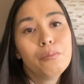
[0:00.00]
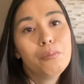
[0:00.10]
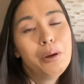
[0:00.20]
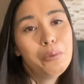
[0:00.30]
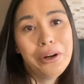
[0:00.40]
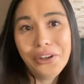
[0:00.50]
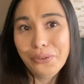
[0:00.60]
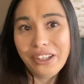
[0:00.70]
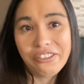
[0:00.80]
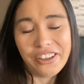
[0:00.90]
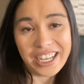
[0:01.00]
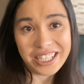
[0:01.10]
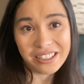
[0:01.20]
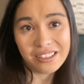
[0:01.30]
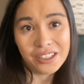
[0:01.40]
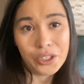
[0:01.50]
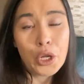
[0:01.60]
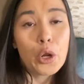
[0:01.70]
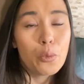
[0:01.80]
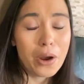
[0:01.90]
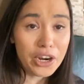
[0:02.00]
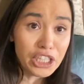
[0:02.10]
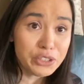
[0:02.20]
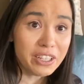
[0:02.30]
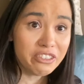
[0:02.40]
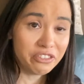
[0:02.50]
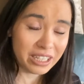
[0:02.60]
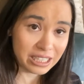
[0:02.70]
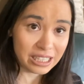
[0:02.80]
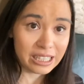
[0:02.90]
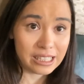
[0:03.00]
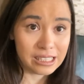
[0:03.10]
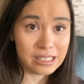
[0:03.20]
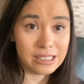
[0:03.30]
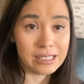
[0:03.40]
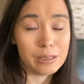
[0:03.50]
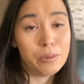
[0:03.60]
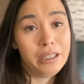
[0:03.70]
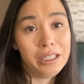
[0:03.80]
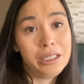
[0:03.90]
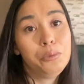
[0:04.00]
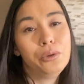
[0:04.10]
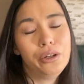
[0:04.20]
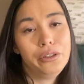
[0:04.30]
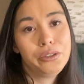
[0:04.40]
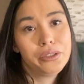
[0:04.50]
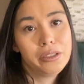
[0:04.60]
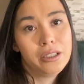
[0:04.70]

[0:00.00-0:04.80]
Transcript: But where do I fit? Where do I fit in this disability world?